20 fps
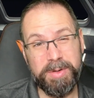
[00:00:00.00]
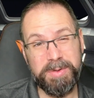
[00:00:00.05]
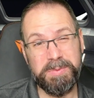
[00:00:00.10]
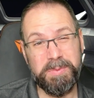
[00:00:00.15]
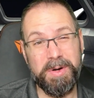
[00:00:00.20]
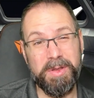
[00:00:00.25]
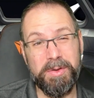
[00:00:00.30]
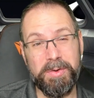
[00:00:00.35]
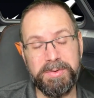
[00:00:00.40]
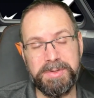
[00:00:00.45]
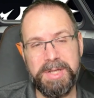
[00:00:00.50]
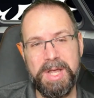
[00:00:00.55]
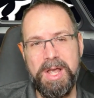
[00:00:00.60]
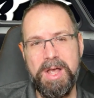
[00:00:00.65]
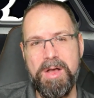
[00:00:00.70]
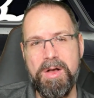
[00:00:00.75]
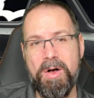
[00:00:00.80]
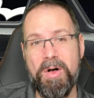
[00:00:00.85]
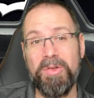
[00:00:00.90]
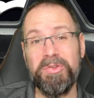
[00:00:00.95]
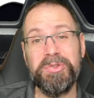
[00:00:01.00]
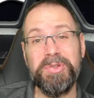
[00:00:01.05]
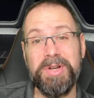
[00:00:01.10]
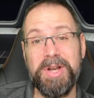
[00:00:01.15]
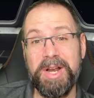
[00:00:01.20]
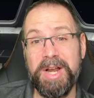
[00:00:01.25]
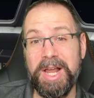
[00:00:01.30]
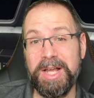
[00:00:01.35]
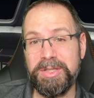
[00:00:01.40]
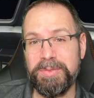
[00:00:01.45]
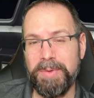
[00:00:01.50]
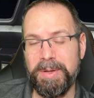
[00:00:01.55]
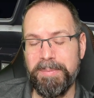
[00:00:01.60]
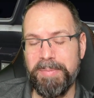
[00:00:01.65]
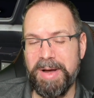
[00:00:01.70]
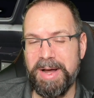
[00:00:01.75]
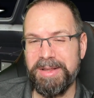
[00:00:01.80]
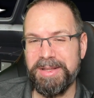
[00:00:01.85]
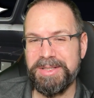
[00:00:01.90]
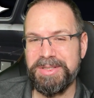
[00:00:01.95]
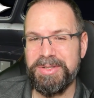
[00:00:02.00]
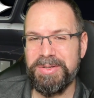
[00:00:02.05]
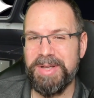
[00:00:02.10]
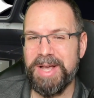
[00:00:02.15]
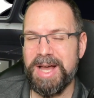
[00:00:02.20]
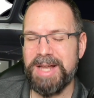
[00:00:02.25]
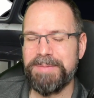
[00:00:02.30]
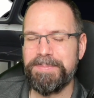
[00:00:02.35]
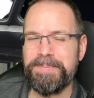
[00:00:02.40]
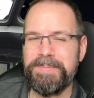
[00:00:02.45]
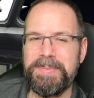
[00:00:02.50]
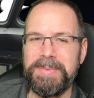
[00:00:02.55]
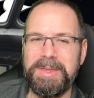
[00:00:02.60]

He was one of those alternate X-Wing pilots you got